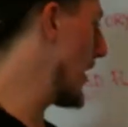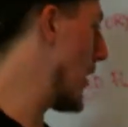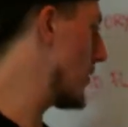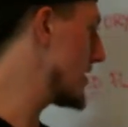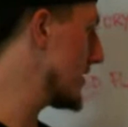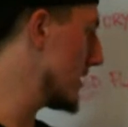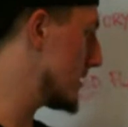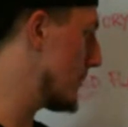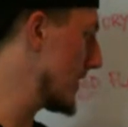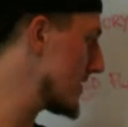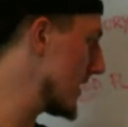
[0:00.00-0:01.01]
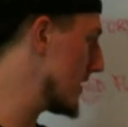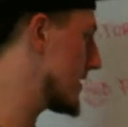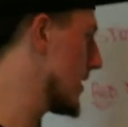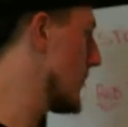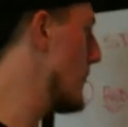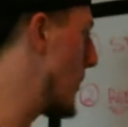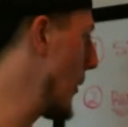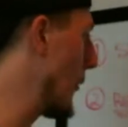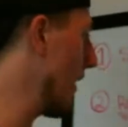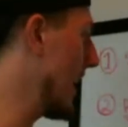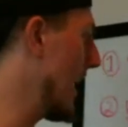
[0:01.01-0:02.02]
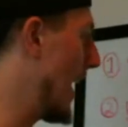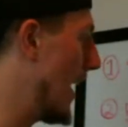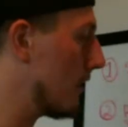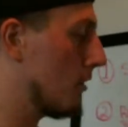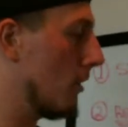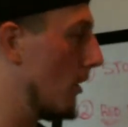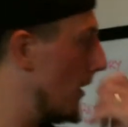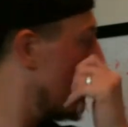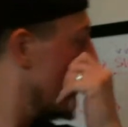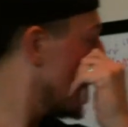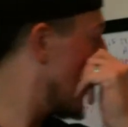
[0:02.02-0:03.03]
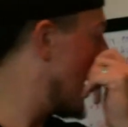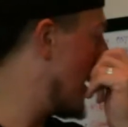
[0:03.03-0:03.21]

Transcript: when I was in this business, building it hardcore,